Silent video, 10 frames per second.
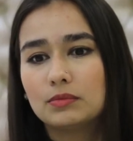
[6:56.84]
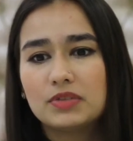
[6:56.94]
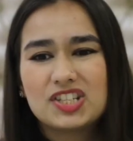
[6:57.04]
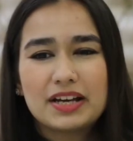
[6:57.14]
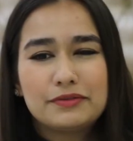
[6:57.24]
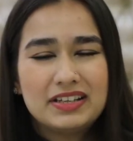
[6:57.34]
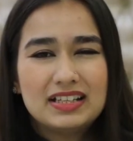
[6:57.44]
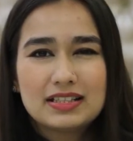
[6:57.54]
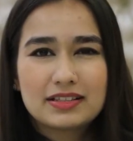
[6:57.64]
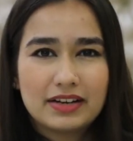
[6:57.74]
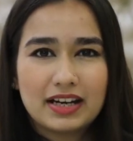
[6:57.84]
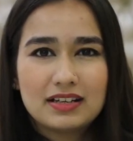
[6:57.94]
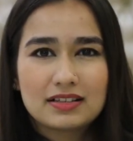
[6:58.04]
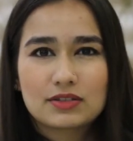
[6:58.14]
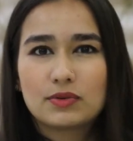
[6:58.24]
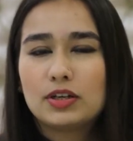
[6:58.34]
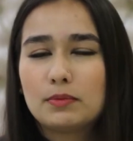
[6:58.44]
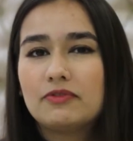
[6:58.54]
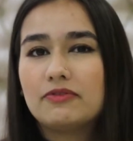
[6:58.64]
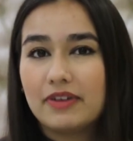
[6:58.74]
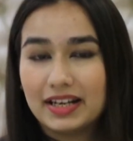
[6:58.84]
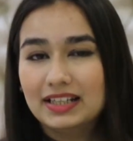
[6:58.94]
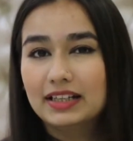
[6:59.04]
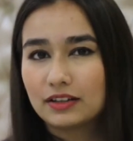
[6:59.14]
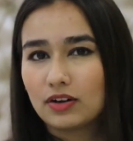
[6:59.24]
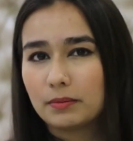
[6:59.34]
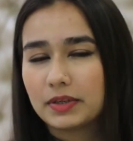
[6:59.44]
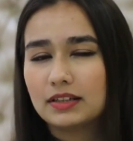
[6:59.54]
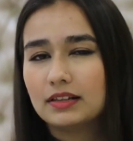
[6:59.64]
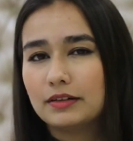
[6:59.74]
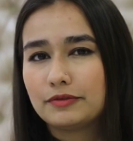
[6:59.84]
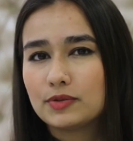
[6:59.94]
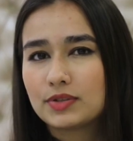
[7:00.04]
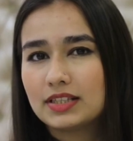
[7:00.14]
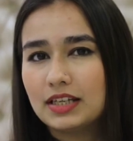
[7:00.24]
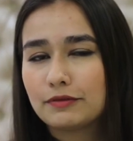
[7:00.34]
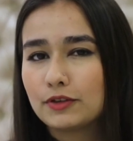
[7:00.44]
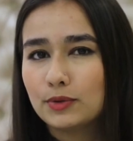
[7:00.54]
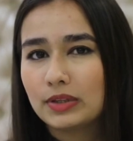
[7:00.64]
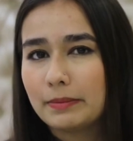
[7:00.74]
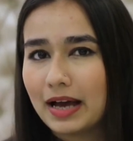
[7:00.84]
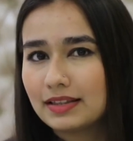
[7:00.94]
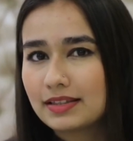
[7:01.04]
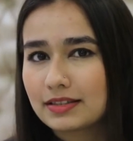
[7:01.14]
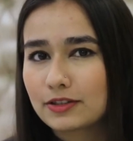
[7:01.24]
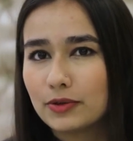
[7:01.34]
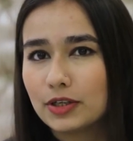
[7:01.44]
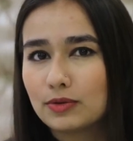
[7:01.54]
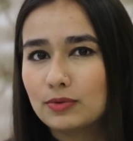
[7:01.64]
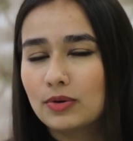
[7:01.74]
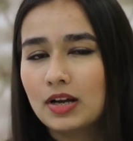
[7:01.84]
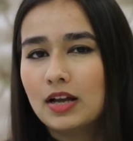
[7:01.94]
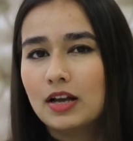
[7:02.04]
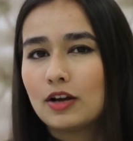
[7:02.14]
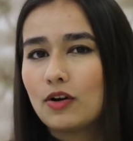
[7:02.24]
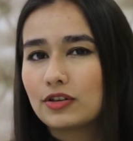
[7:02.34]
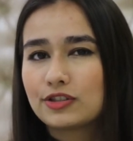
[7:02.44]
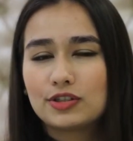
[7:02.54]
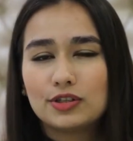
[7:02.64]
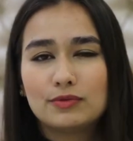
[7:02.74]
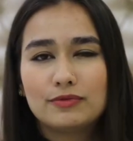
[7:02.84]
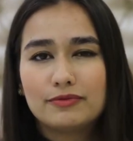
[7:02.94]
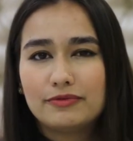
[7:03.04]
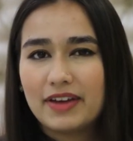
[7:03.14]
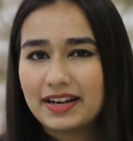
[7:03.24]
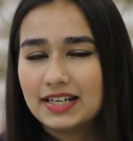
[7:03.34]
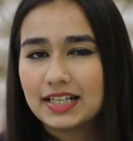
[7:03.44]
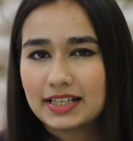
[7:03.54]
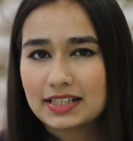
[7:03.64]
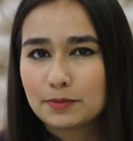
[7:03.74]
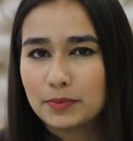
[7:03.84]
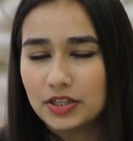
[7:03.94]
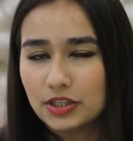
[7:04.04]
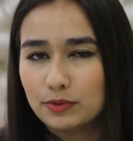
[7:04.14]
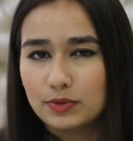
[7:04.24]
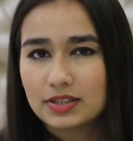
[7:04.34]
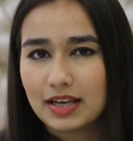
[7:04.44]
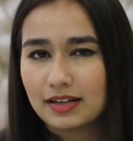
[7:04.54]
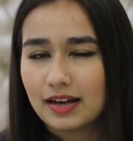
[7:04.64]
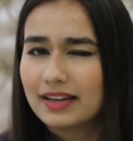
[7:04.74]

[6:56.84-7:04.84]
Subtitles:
which I feel is great. It's going to be very economical. If you do the maths, it's going to cost you very less per use, and